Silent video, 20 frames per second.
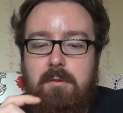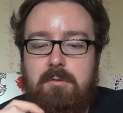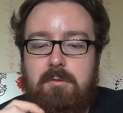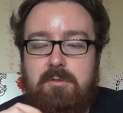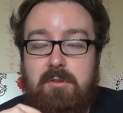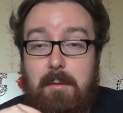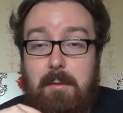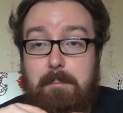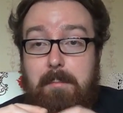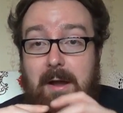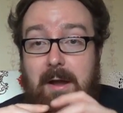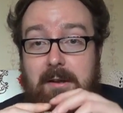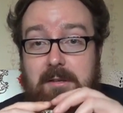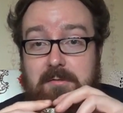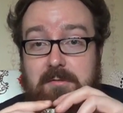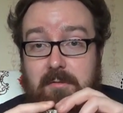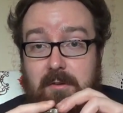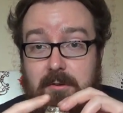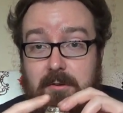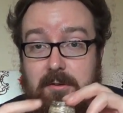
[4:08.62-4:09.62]
it
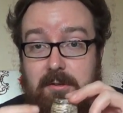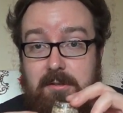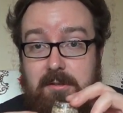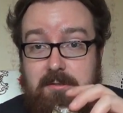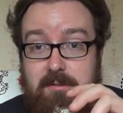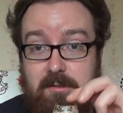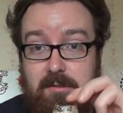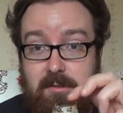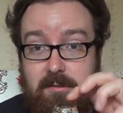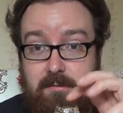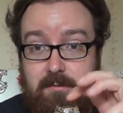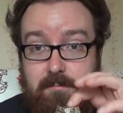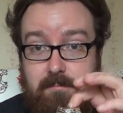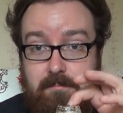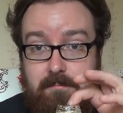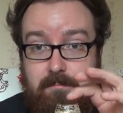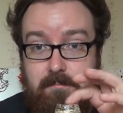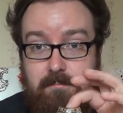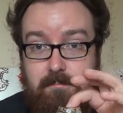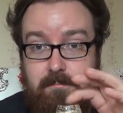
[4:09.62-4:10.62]
packs very easily,
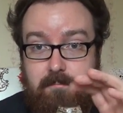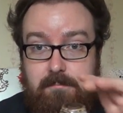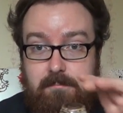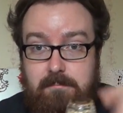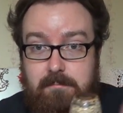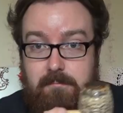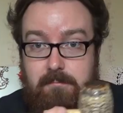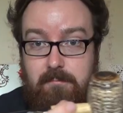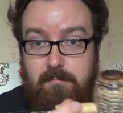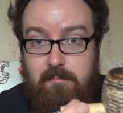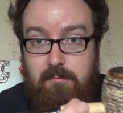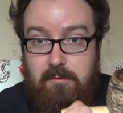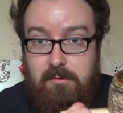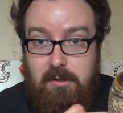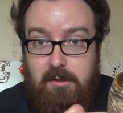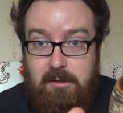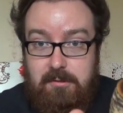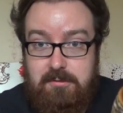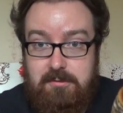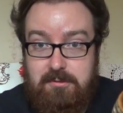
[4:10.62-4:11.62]
if you'd
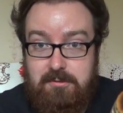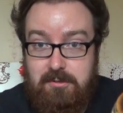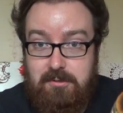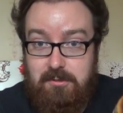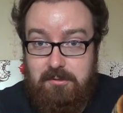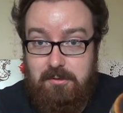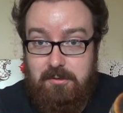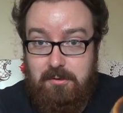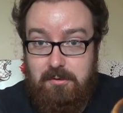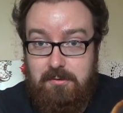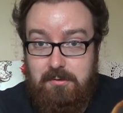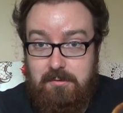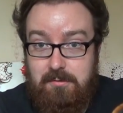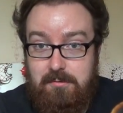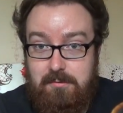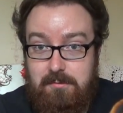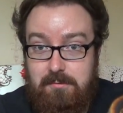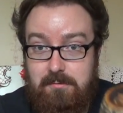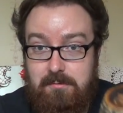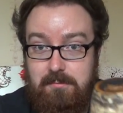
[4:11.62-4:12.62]
like to see.
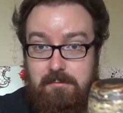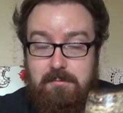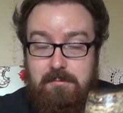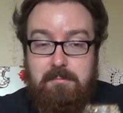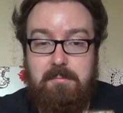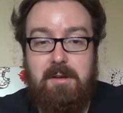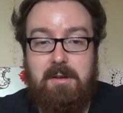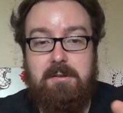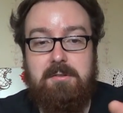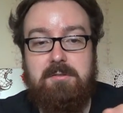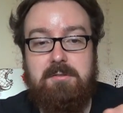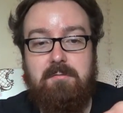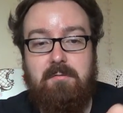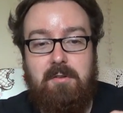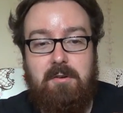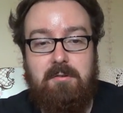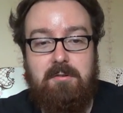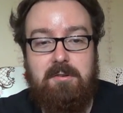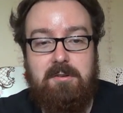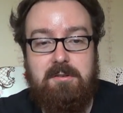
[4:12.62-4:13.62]
Packs
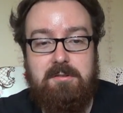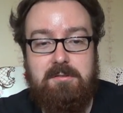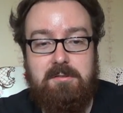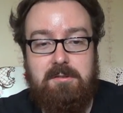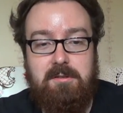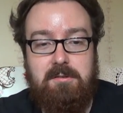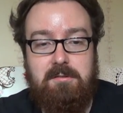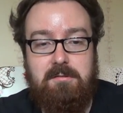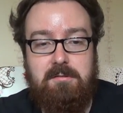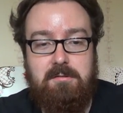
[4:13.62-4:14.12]
very easily.